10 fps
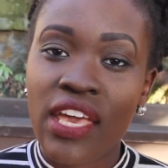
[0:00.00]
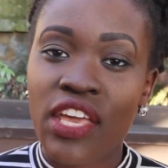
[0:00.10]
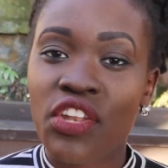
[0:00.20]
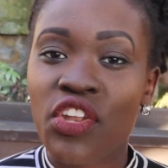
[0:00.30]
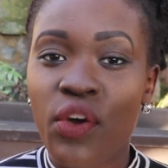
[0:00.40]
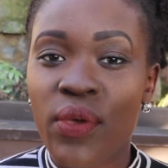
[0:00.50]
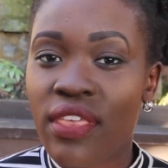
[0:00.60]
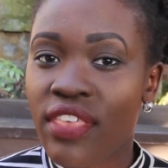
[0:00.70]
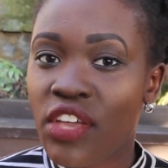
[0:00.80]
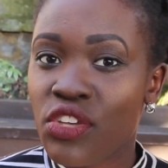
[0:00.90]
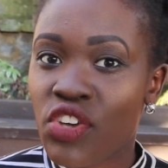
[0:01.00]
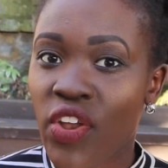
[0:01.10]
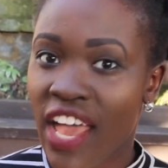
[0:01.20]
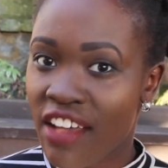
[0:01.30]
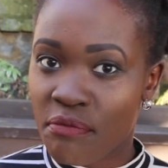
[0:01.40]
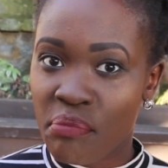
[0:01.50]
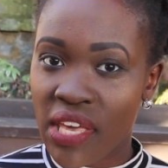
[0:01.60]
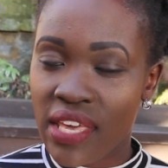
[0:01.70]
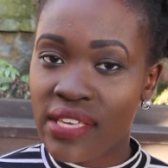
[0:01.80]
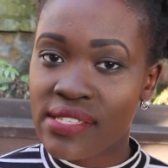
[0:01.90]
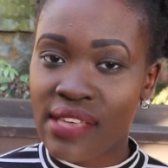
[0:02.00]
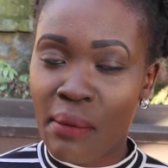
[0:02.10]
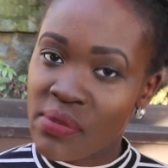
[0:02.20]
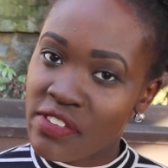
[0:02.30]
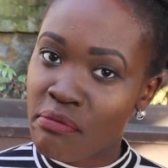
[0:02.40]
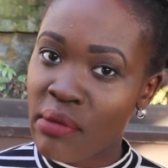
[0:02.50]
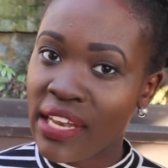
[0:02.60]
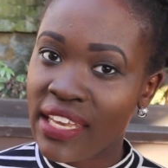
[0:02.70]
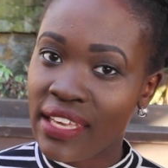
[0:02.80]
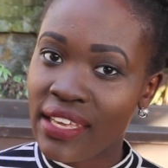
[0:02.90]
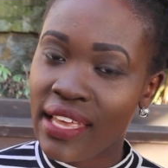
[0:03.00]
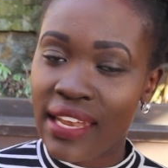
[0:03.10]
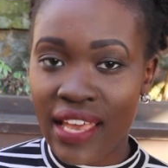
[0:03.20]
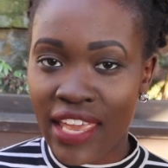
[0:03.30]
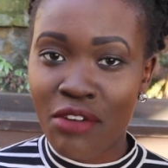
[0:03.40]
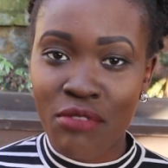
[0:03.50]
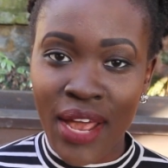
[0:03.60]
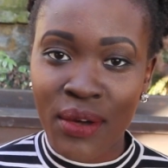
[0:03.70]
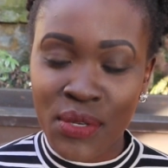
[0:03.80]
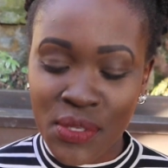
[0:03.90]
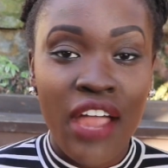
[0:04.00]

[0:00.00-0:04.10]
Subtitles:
in knowing that you don't have big sums of money lying around.